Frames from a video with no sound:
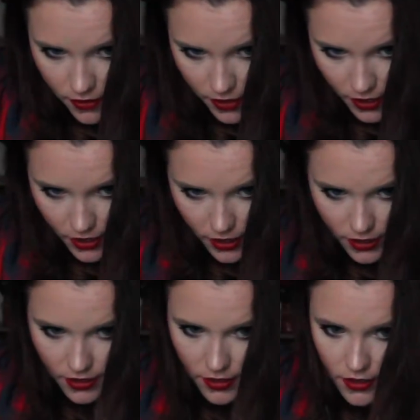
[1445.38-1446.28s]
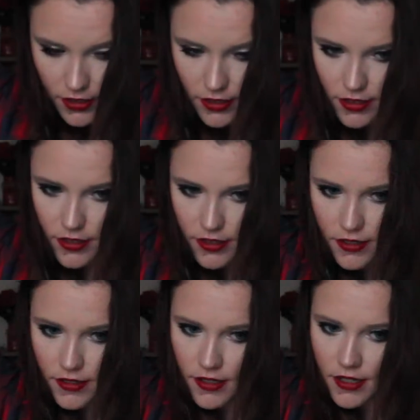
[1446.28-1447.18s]
like this.
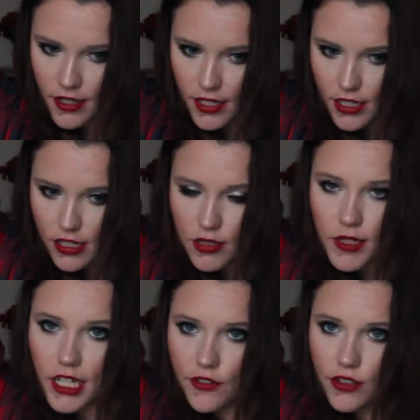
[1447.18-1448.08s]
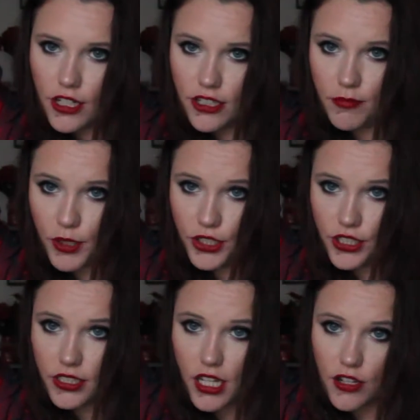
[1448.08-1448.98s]
Just be careful not to burn
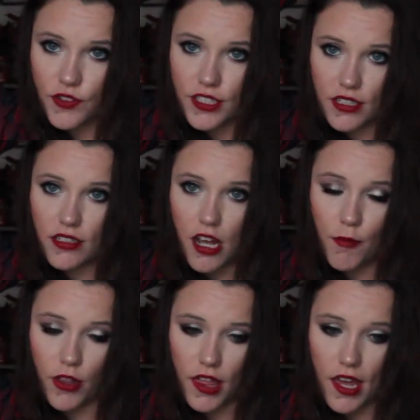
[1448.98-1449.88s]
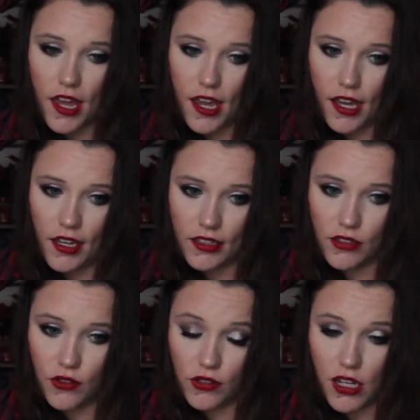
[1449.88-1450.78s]
yourself. It does come with a
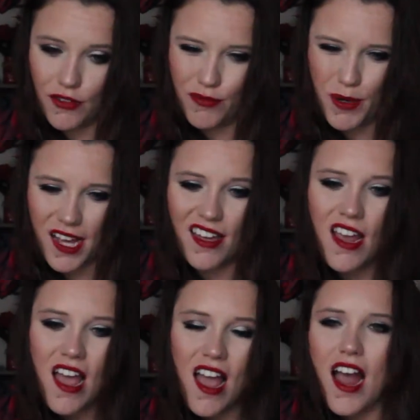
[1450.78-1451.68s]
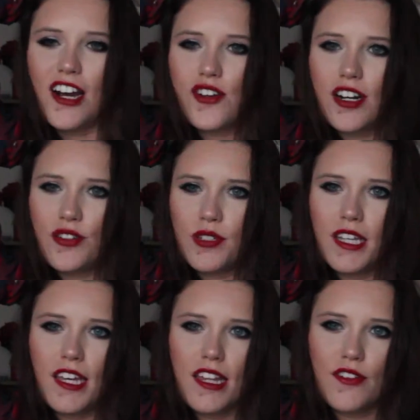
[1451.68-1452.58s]
little glove, but I tried
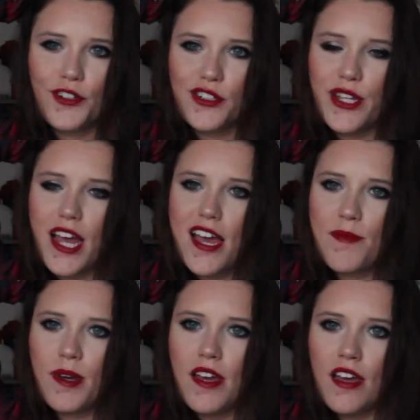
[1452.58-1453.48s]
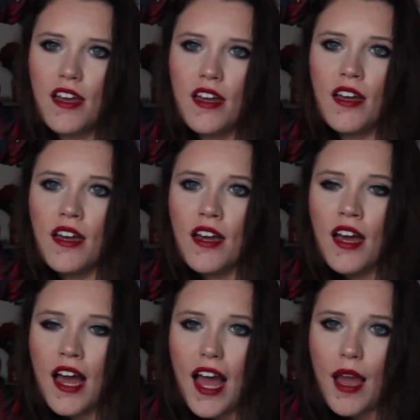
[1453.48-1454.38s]
using it the first time
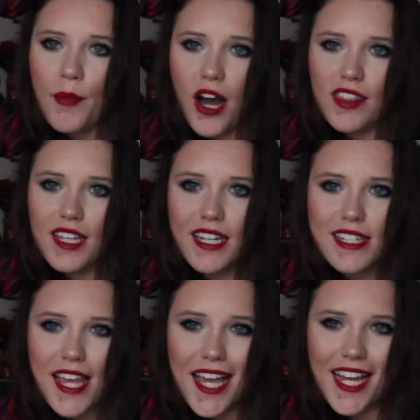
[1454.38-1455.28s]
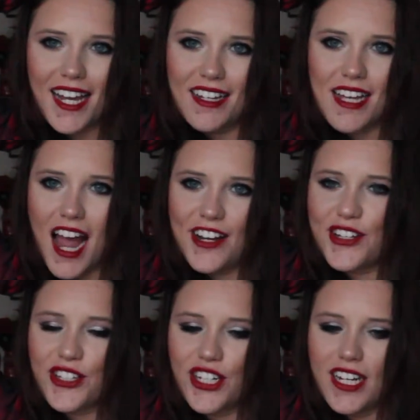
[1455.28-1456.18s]
I bought this, and I
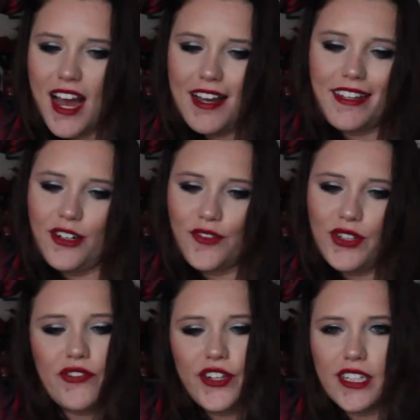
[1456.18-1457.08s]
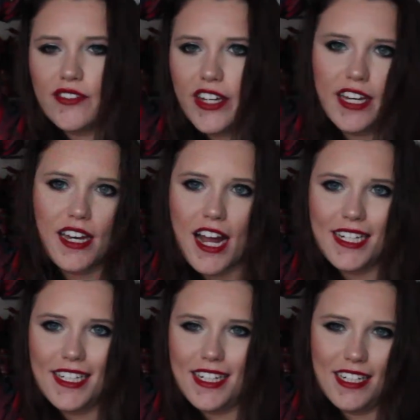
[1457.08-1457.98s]
just could not get over the feel of it. I
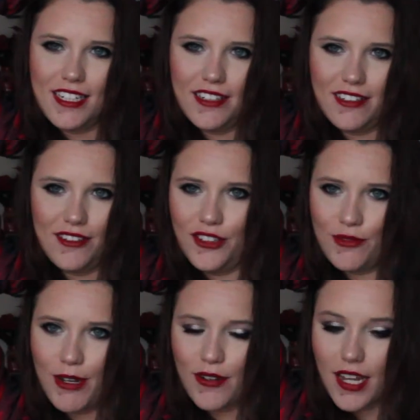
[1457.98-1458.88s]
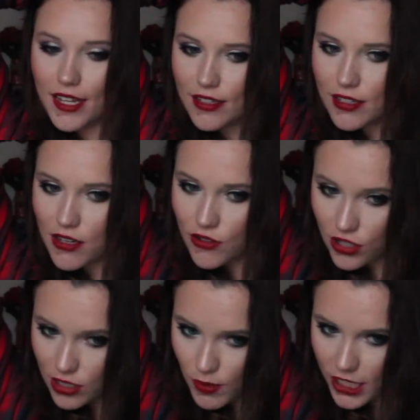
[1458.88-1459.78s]
needed to use my own hands, so
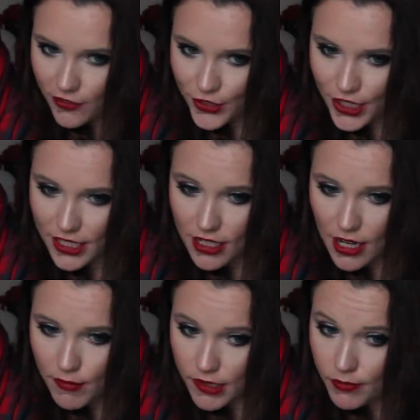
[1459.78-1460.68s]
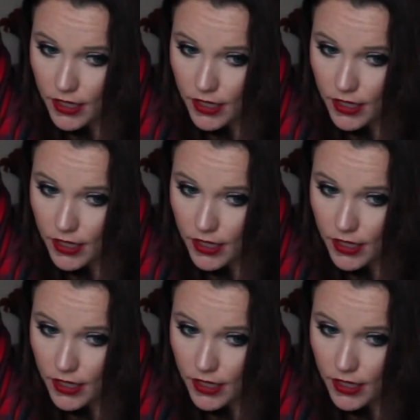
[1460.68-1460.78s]
just be careful because I have